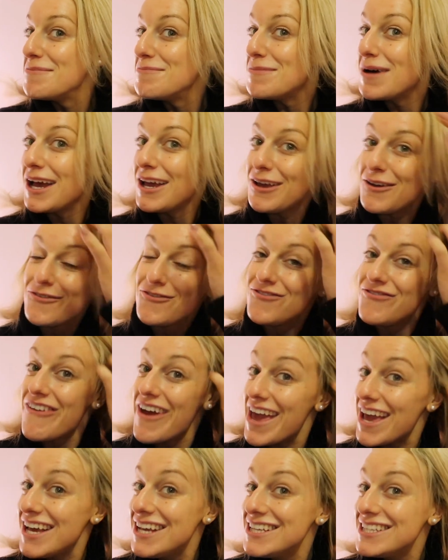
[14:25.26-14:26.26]
My
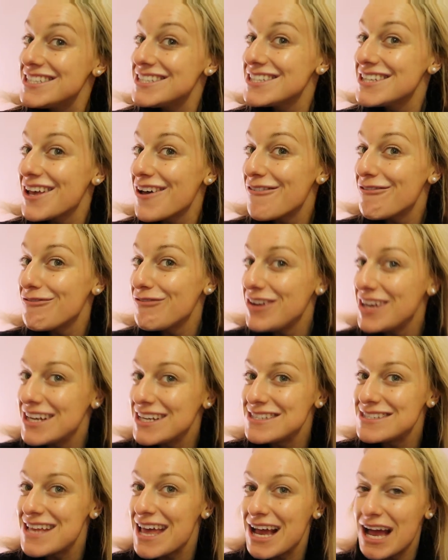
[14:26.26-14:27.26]
face
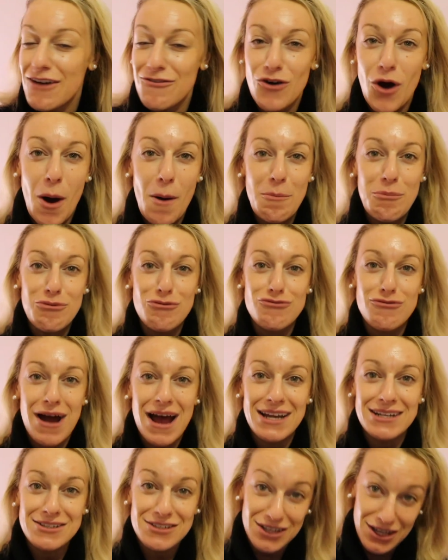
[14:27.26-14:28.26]
feels like I've got a
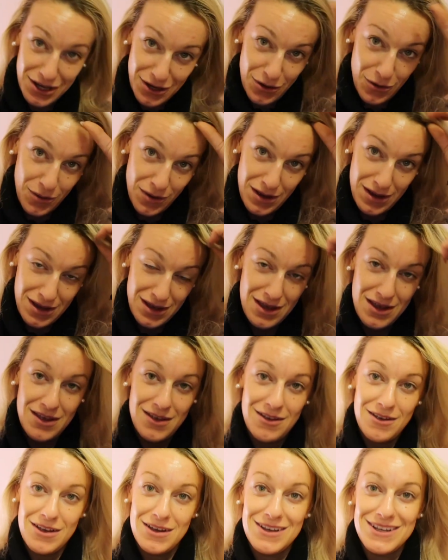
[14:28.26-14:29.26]
brand new
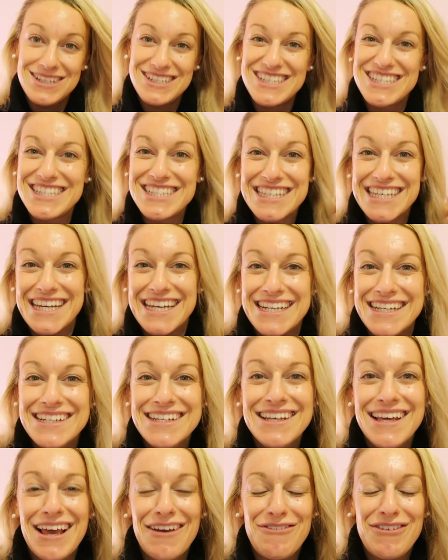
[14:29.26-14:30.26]

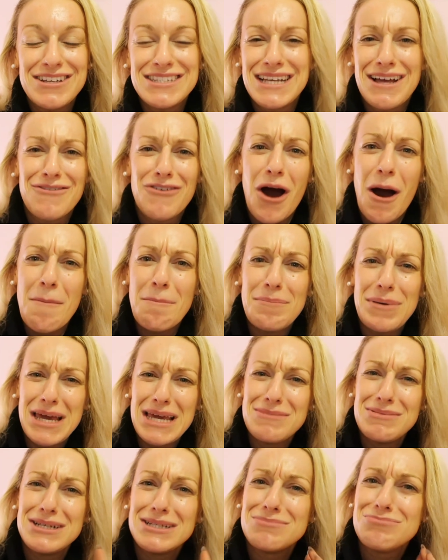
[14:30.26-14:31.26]
skin. It feels like I've got a
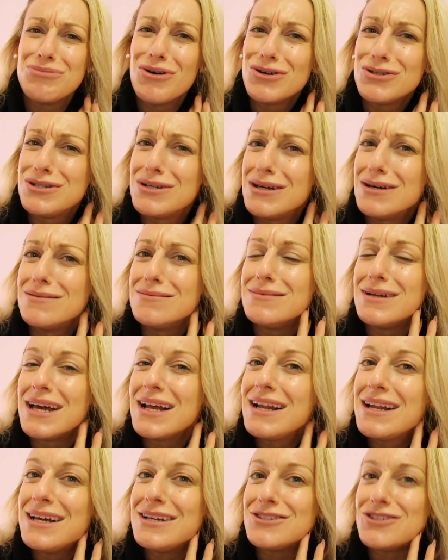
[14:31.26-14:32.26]
baby's bottom.
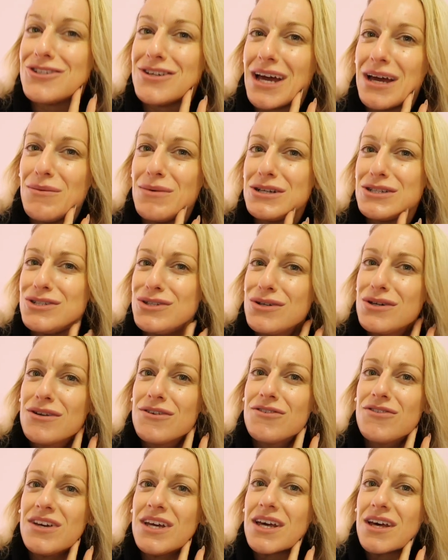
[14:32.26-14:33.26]
Like, literally, I wish you
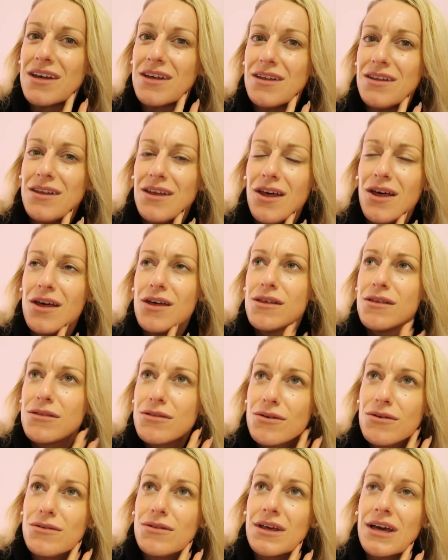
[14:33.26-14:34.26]
could feel
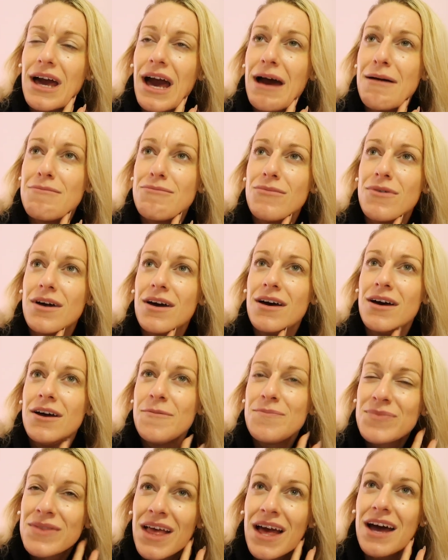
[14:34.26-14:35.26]
through the
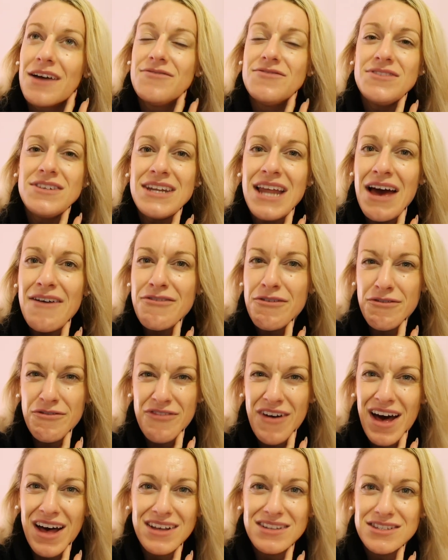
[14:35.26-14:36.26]
camera. I've never
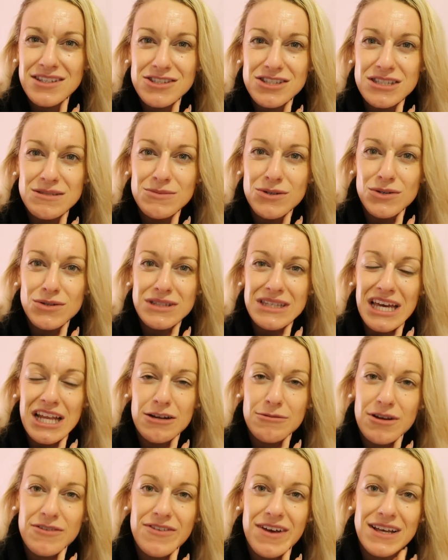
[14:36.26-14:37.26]
felt such smooth skin
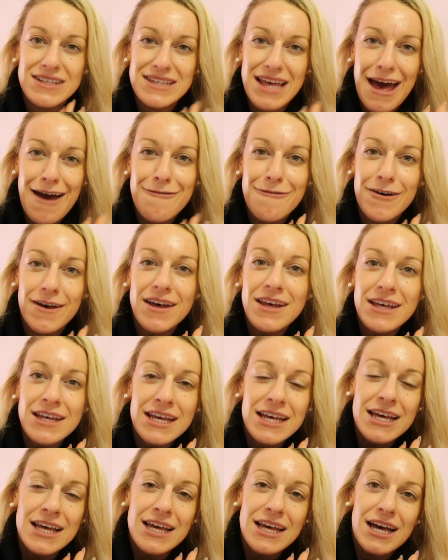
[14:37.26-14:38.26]
on my face ever,
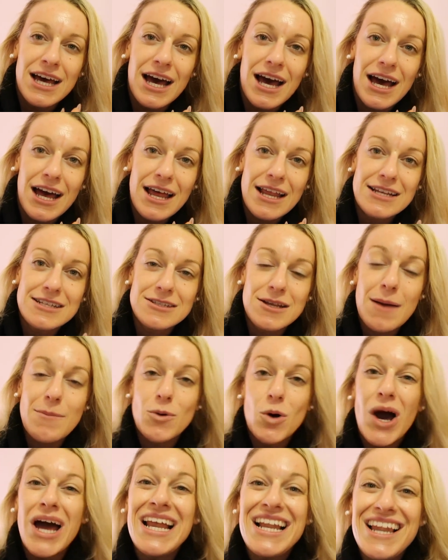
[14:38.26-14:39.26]
and I'm
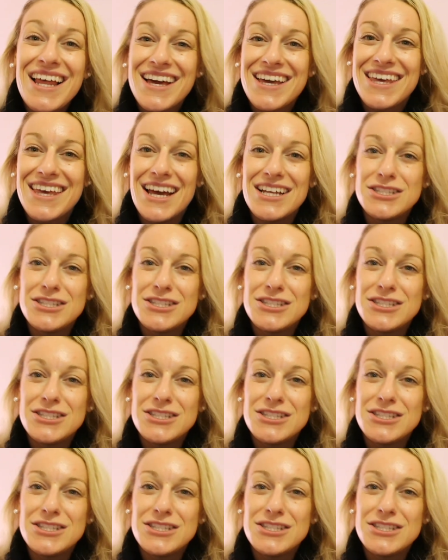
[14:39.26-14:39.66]
quite lucky.